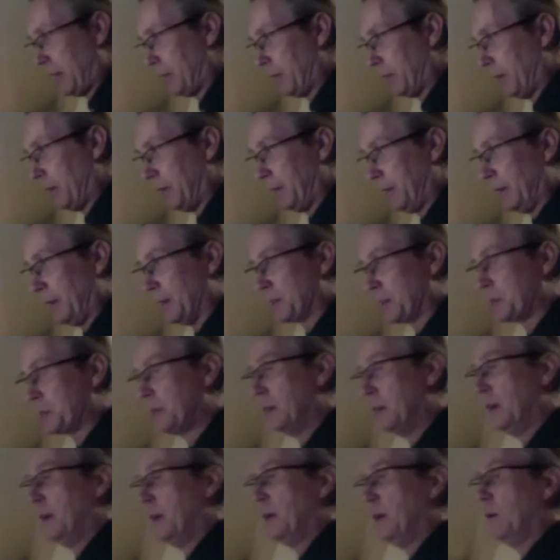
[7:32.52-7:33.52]
like this:
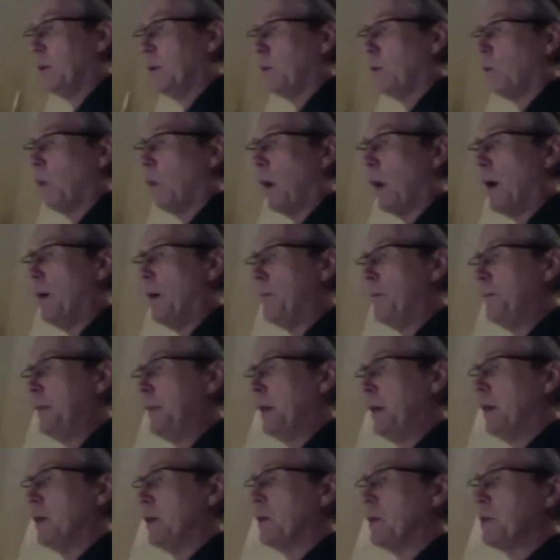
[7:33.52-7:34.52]
1,
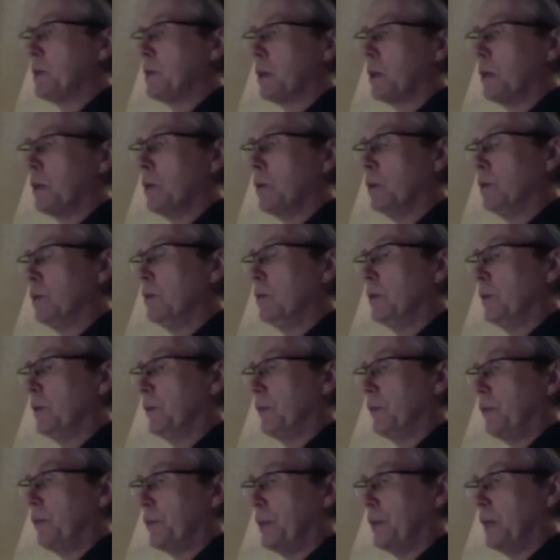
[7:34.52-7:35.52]
2,
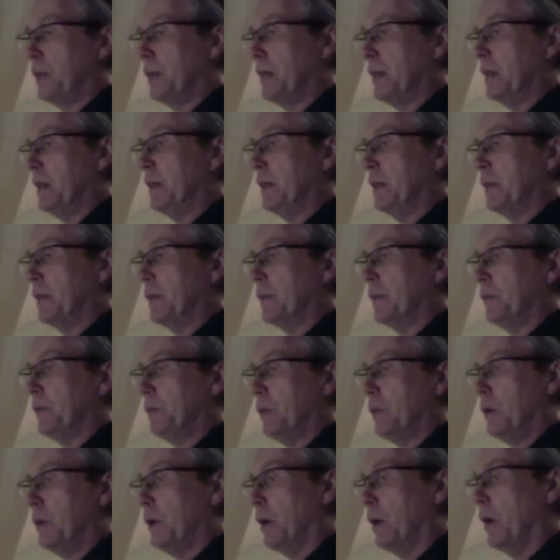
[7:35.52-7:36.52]
3,
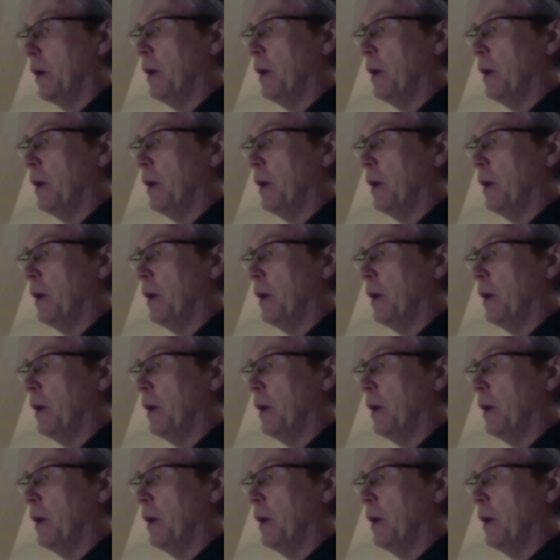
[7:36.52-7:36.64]
4.